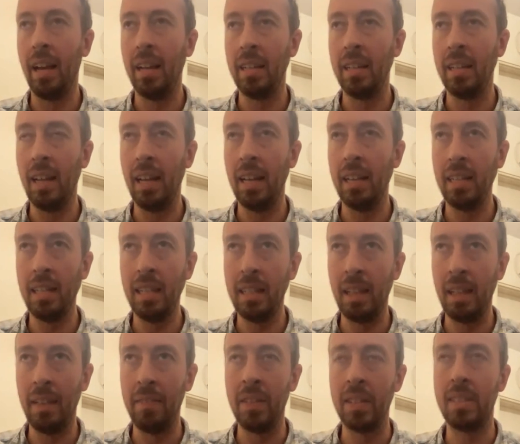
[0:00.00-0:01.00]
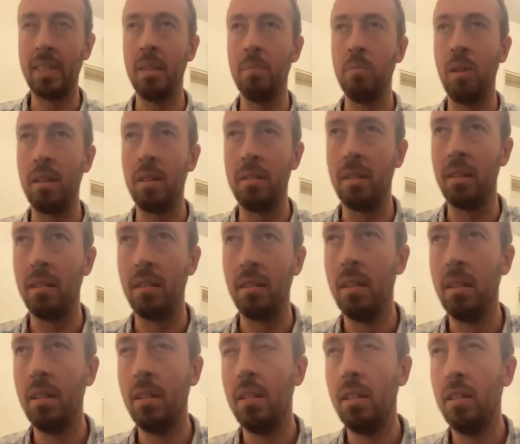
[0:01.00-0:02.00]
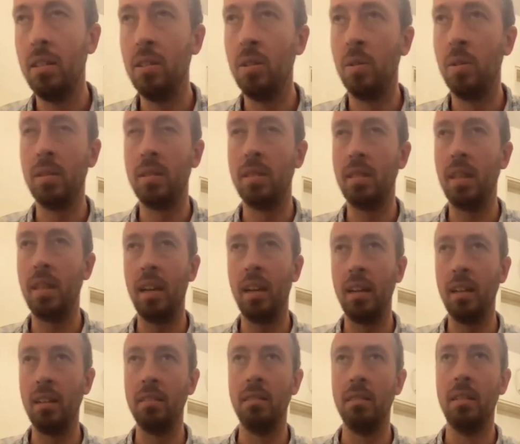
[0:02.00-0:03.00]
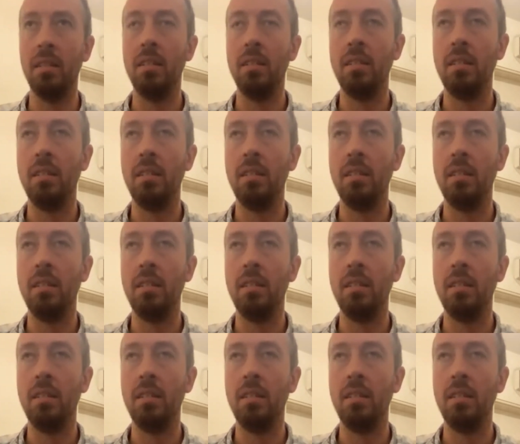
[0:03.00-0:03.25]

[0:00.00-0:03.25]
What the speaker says: In the same way that you could say